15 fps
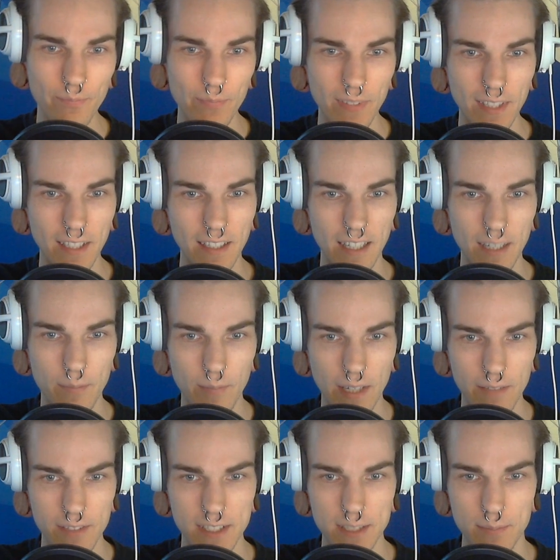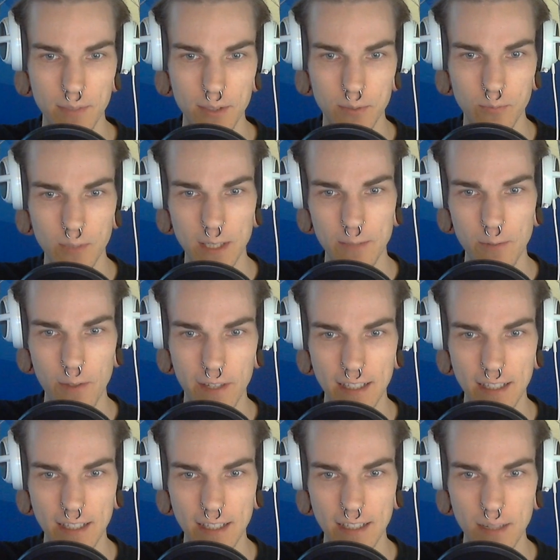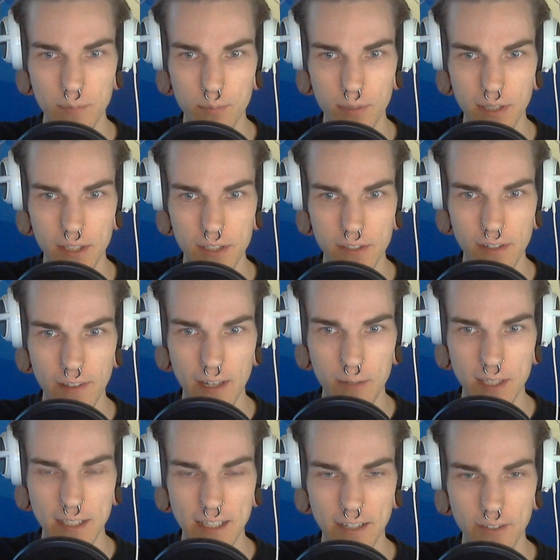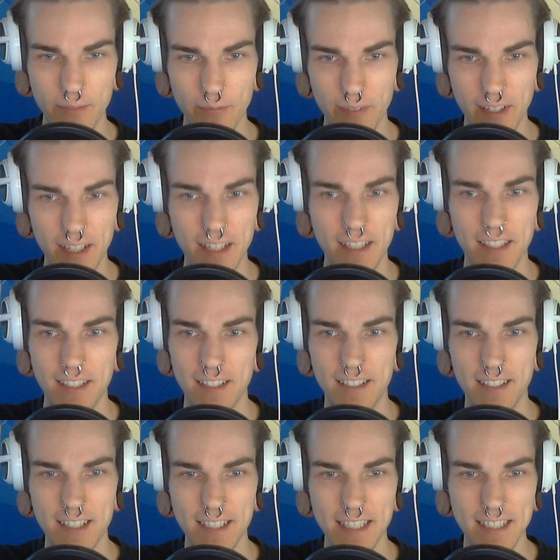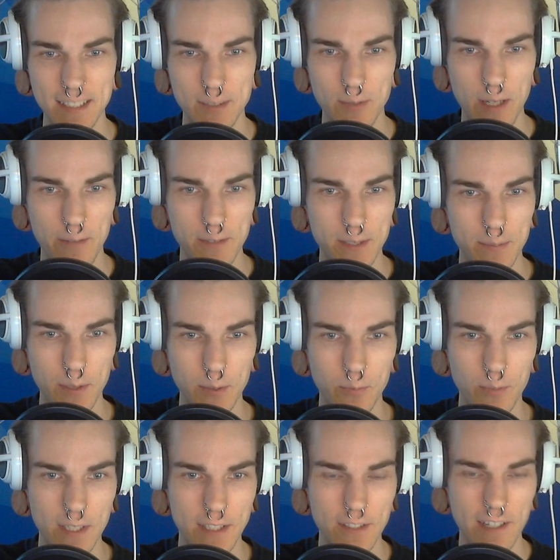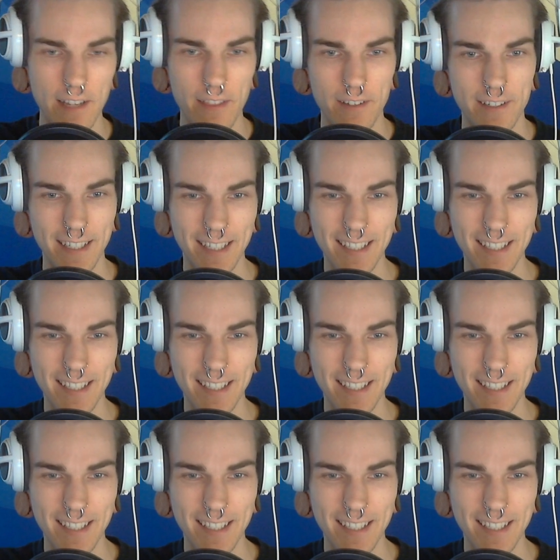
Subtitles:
Have you smoked weed with Killian? I'm pretty sure that went down. Yes, we have smoked weed together.